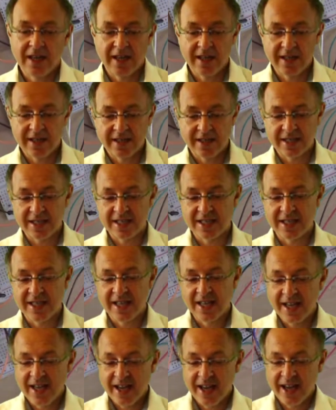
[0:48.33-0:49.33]
This is
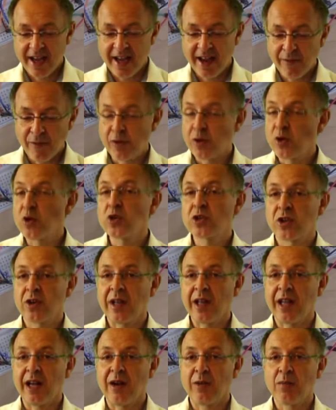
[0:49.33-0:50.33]
a future
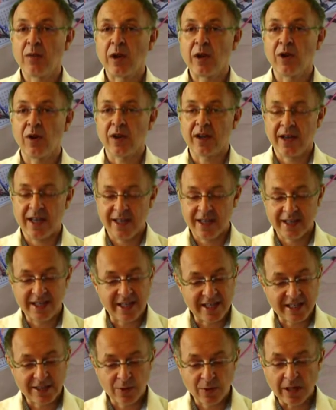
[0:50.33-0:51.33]
alarm clock, and it
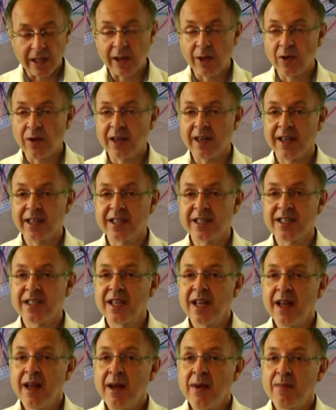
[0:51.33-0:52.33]
doesn't really look like this,
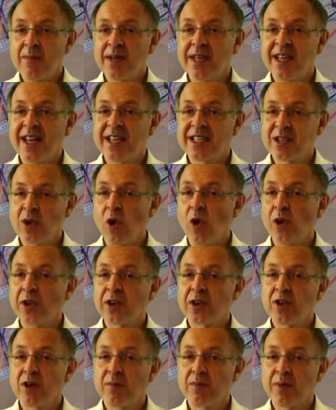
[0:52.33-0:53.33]
but it has all the
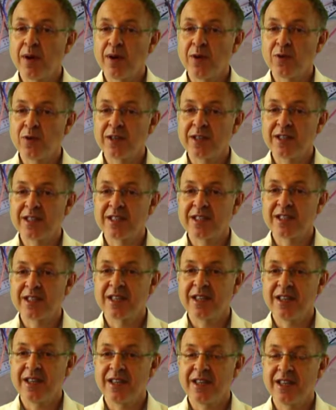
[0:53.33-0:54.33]
components
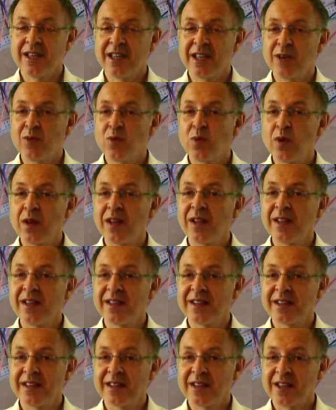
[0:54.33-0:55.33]
it will
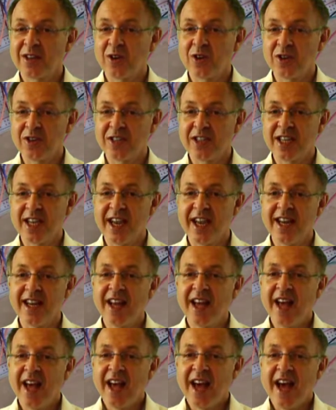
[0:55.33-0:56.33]
contain,
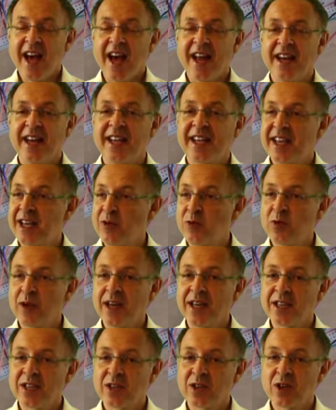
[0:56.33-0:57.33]
and I can
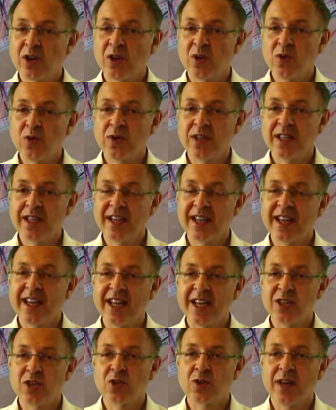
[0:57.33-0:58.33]
write the code and I can
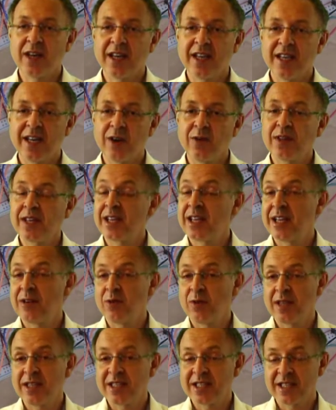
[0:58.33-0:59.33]
try it out. I can
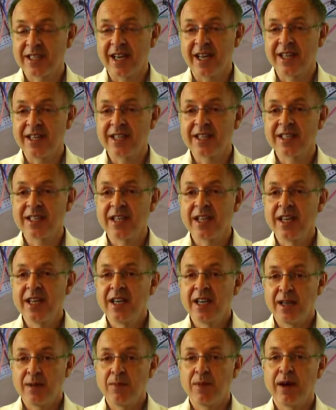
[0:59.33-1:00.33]
run studies
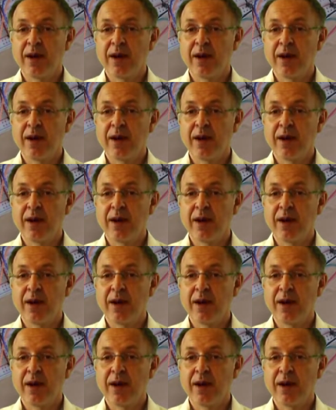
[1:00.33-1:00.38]
in my